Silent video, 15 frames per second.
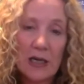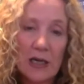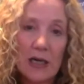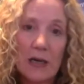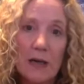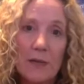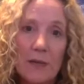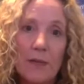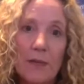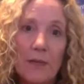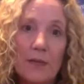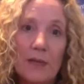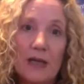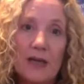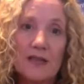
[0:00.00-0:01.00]
um,
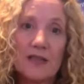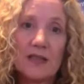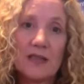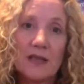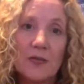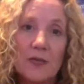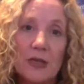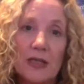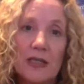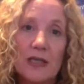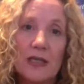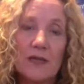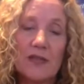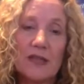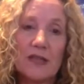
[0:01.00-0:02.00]
because it, it really
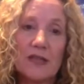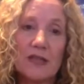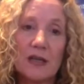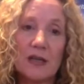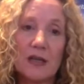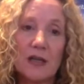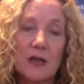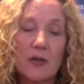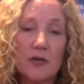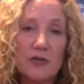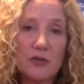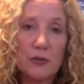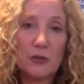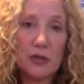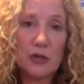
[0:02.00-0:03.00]
gives us a, uh, another
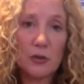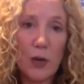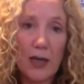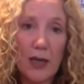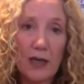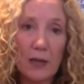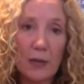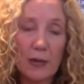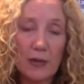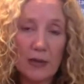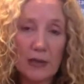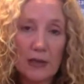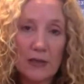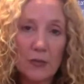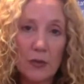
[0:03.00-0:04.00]
two year waiting
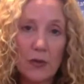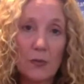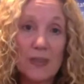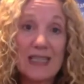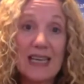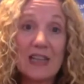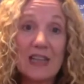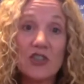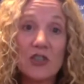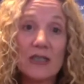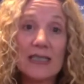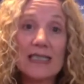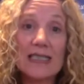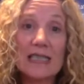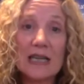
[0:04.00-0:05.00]
period with a potential
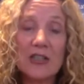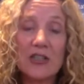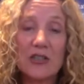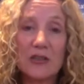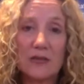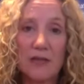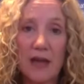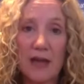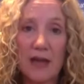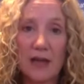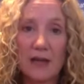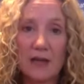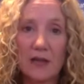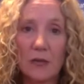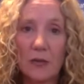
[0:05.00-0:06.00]
extension of that
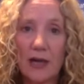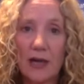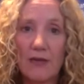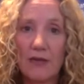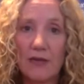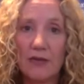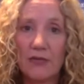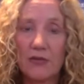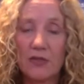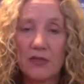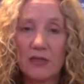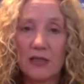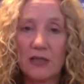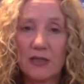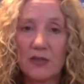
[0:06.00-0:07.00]
until we have those first
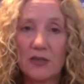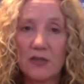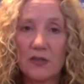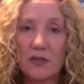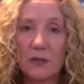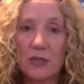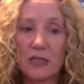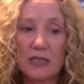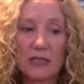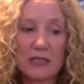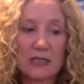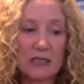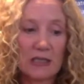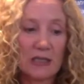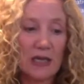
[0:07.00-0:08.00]
elections, so
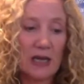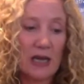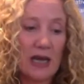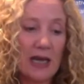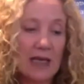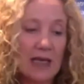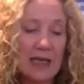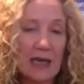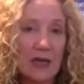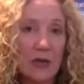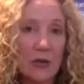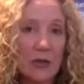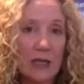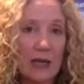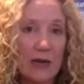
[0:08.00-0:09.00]
2018, and again,
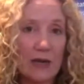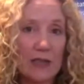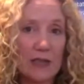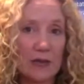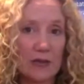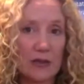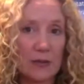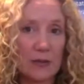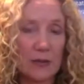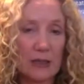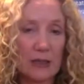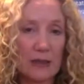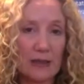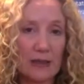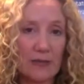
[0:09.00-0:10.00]
no clarity on
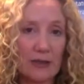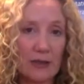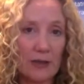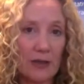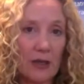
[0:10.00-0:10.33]
Kabila leaving.